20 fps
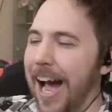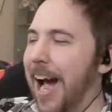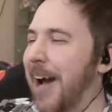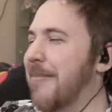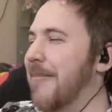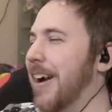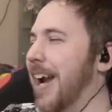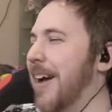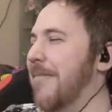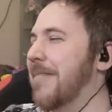
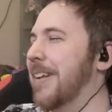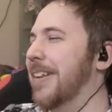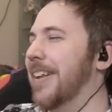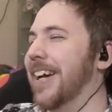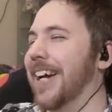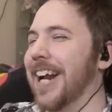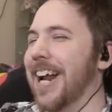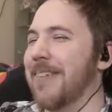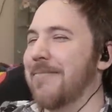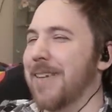I mean, I've been
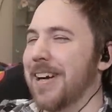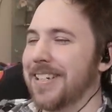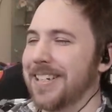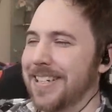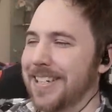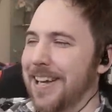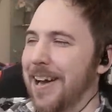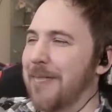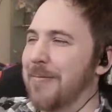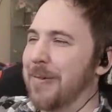looking at my
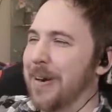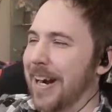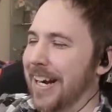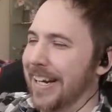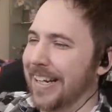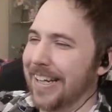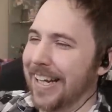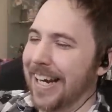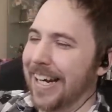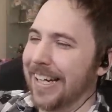
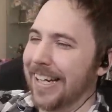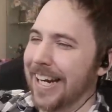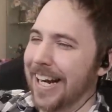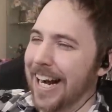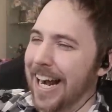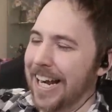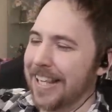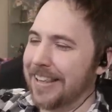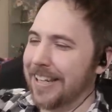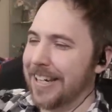subreddit lately,
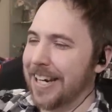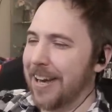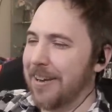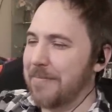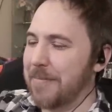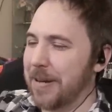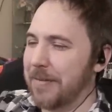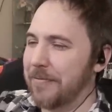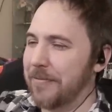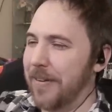and I think
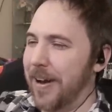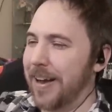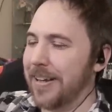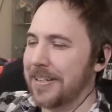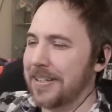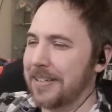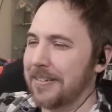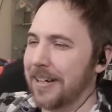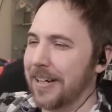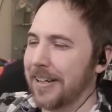I've been
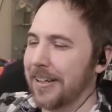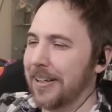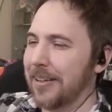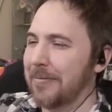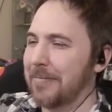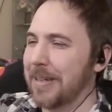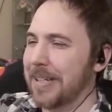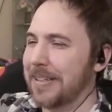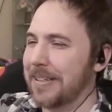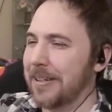fostering a
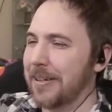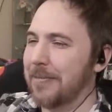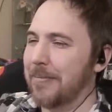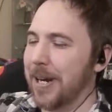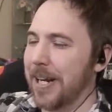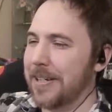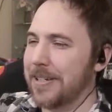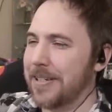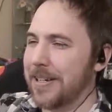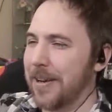little bit too
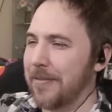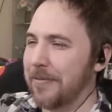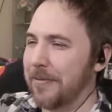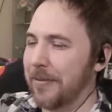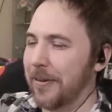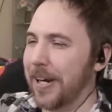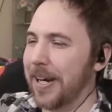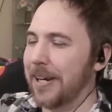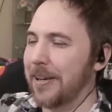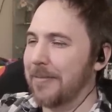much
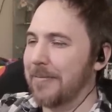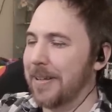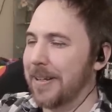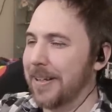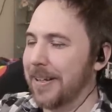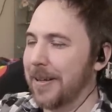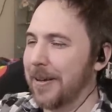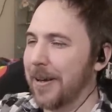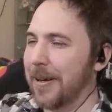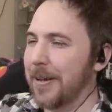freedom
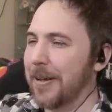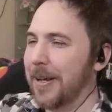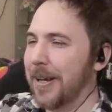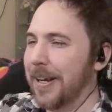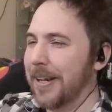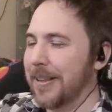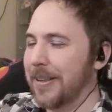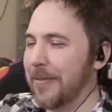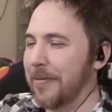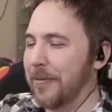in
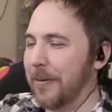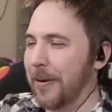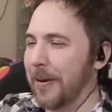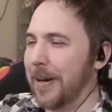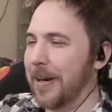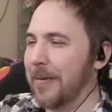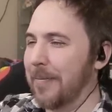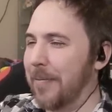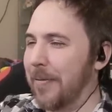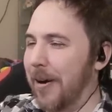the
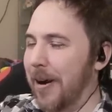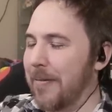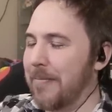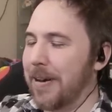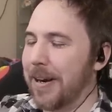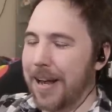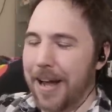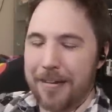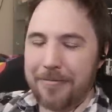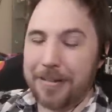furry
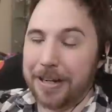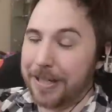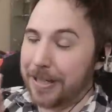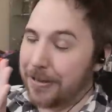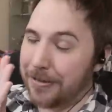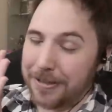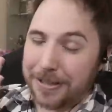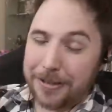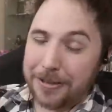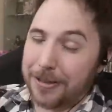department. I mean,
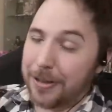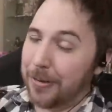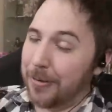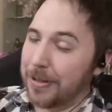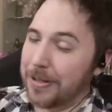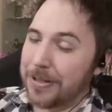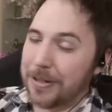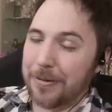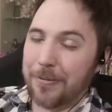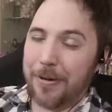you do
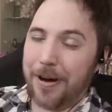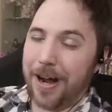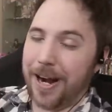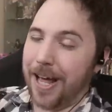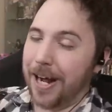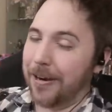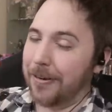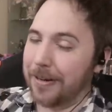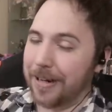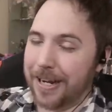what you want.
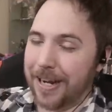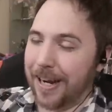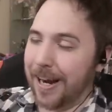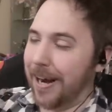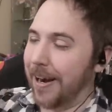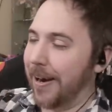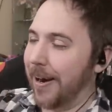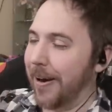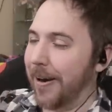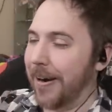I don't
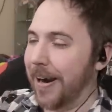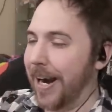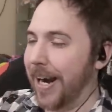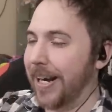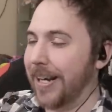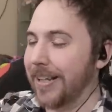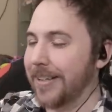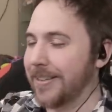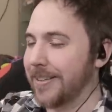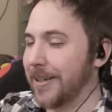care, all
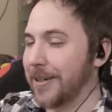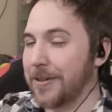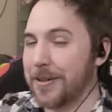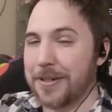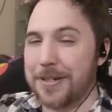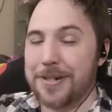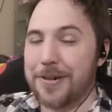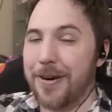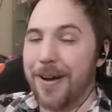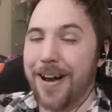right? They're
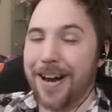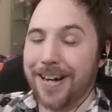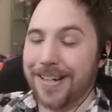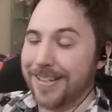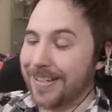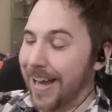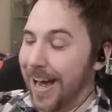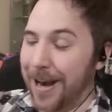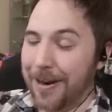just drawings.